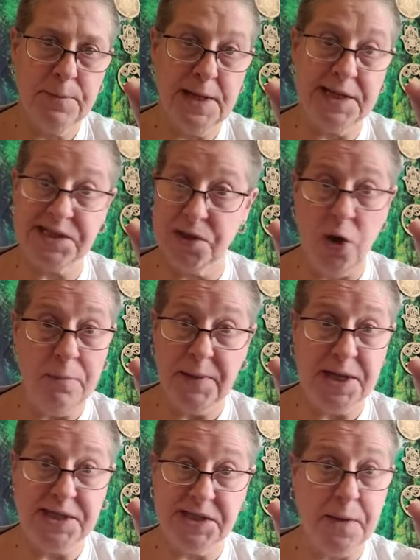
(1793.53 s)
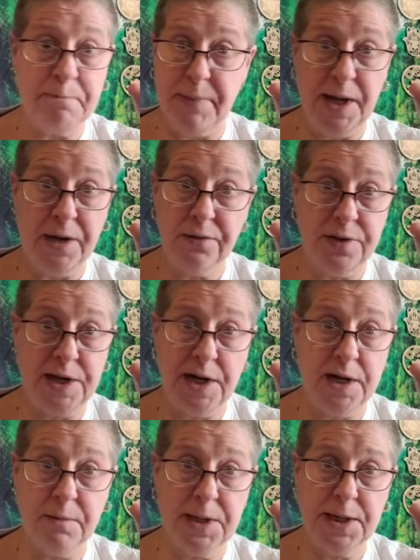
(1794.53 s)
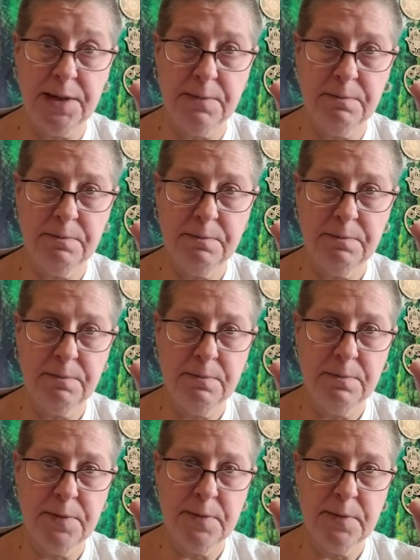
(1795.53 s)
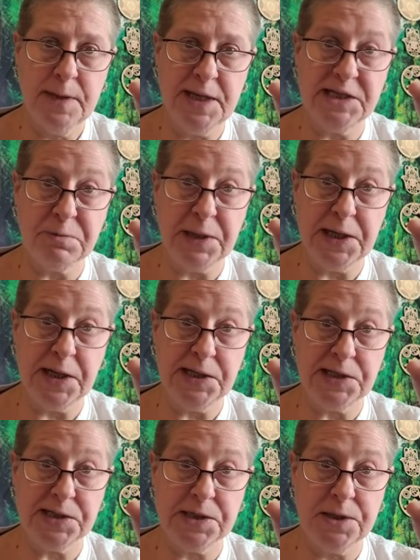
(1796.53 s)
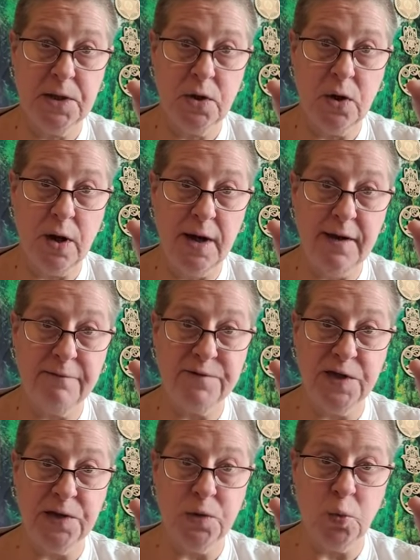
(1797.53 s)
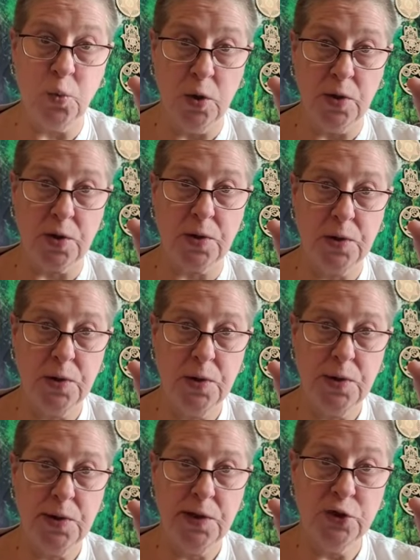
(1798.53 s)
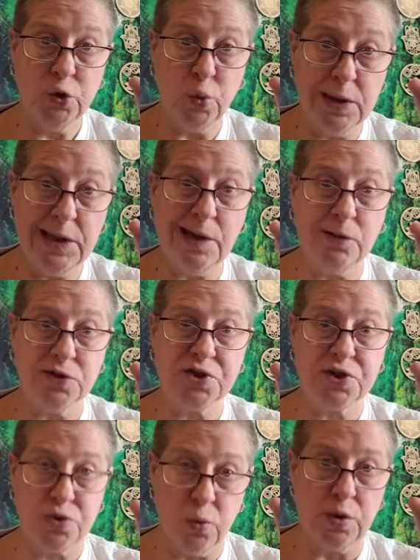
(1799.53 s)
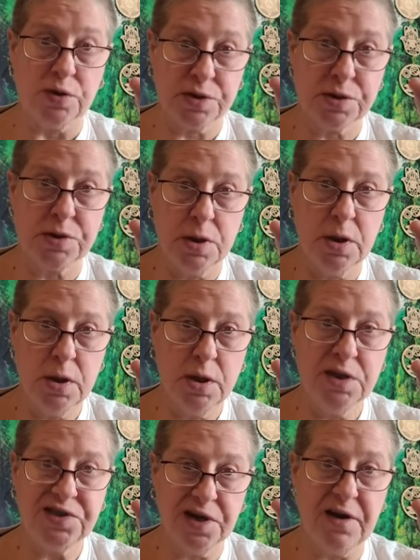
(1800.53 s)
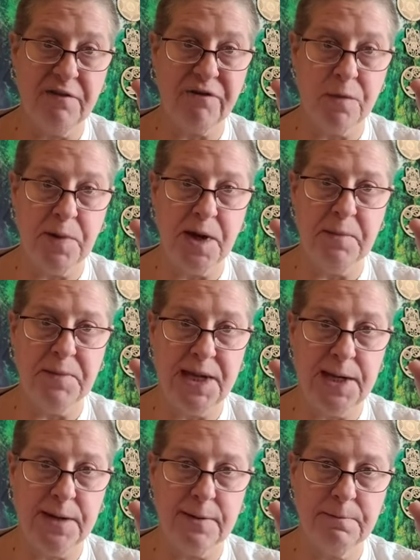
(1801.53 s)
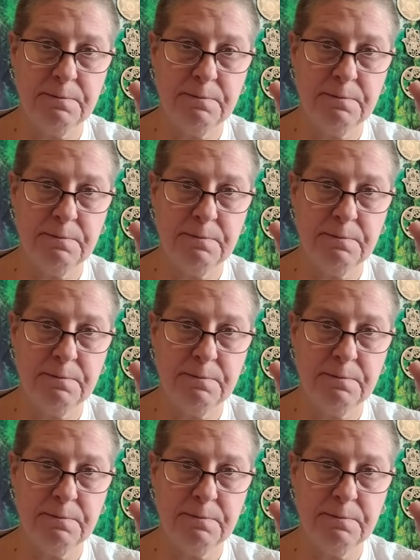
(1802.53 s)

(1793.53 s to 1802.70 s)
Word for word: It's not because I'm better than anybody. It's because I have done the work to allow Source to govern my being.